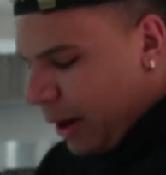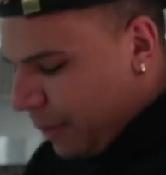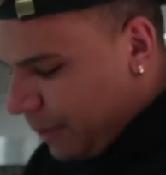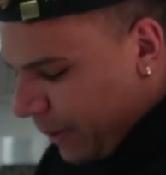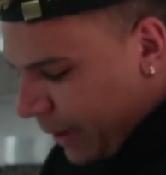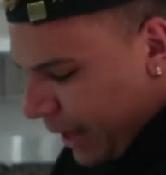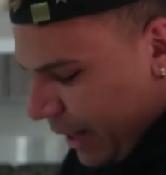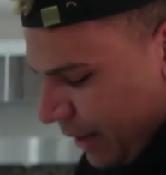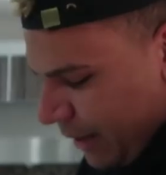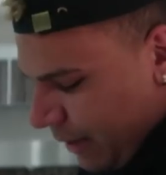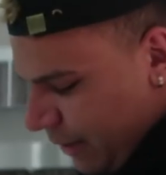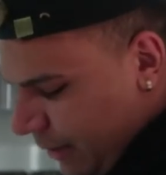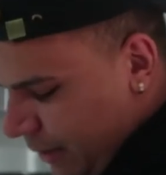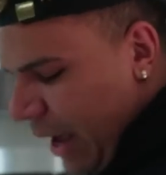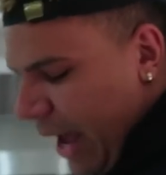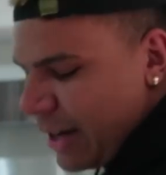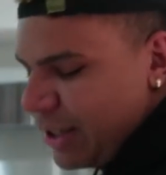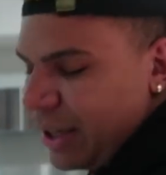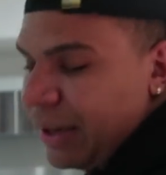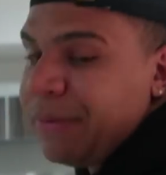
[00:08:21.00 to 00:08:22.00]
airplane.
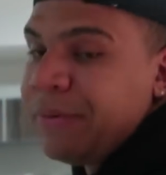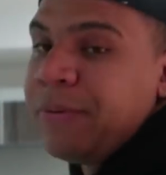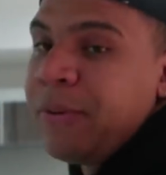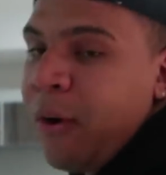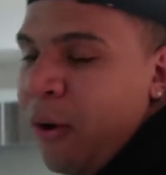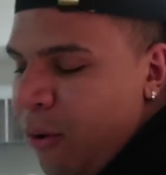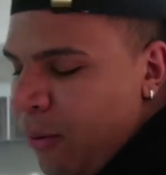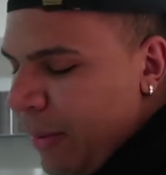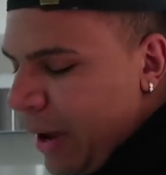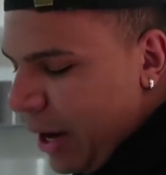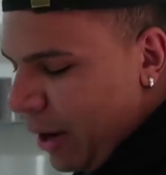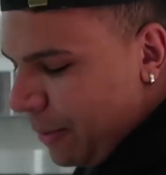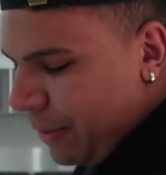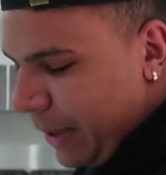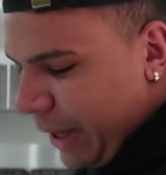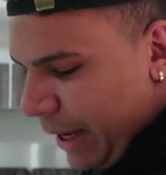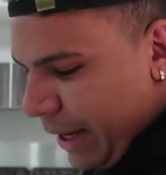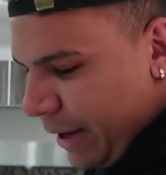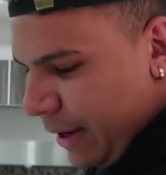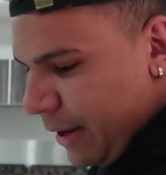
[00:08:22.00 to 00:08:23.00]
Actually foam
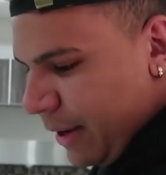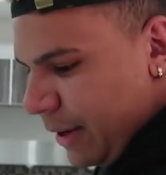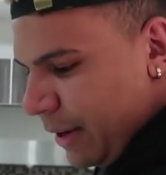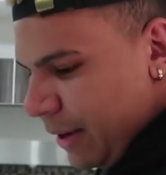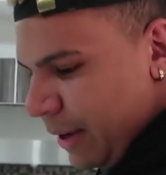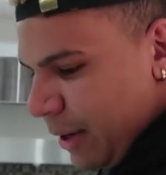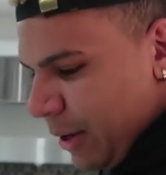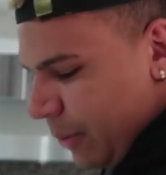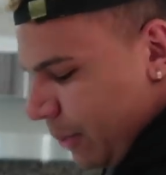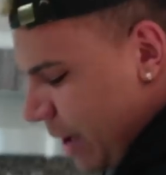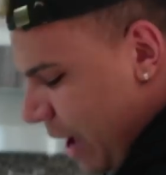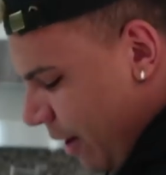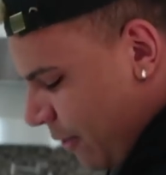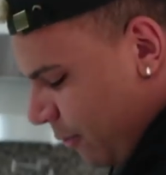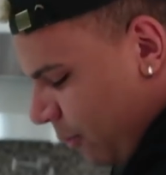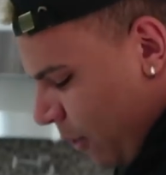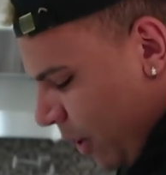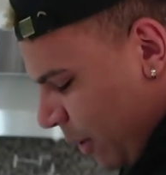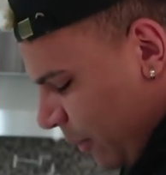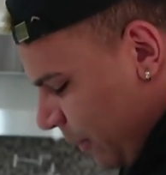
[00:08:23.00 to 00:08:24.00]
airplane. We
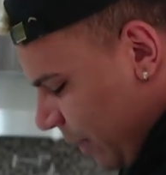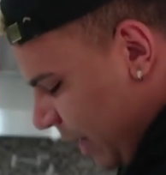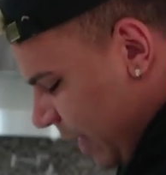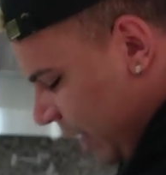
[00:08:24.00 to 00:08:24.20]
have one